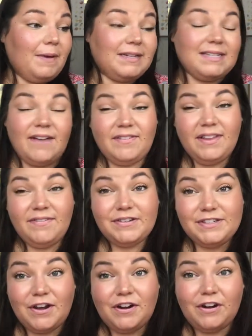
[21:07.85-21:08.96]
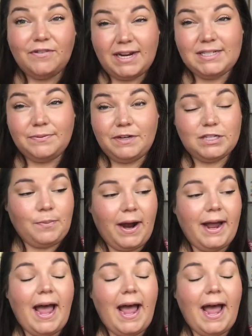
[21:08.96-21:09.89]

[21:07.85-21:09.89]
but it definitely feels good on your face when you spray it.